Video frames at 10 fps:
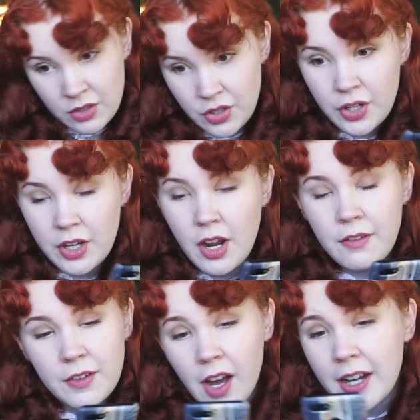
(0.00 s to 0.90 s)
Turn it
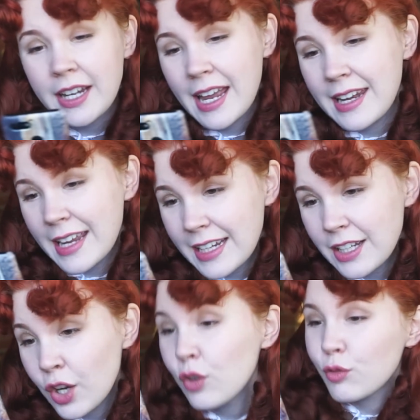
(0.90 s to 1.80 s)
off and on again,
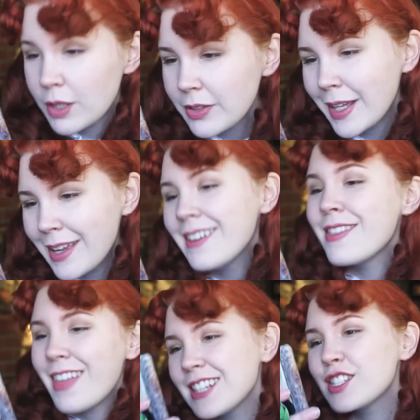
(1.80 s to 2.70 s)
Nick. Really?
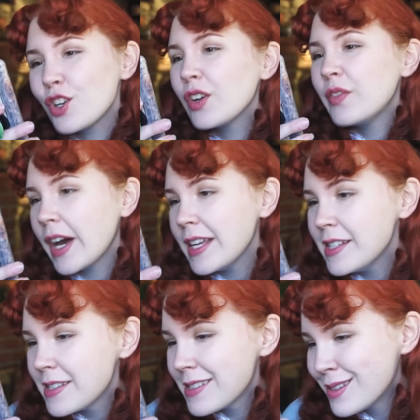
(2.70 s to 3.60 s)
That's your
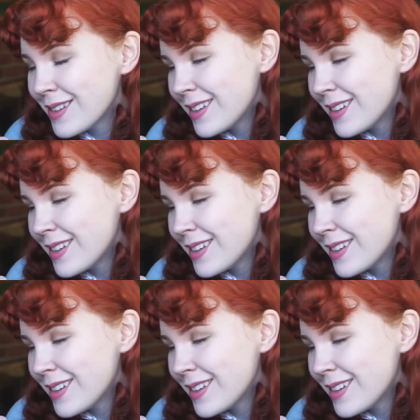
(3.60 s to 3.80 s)
advice?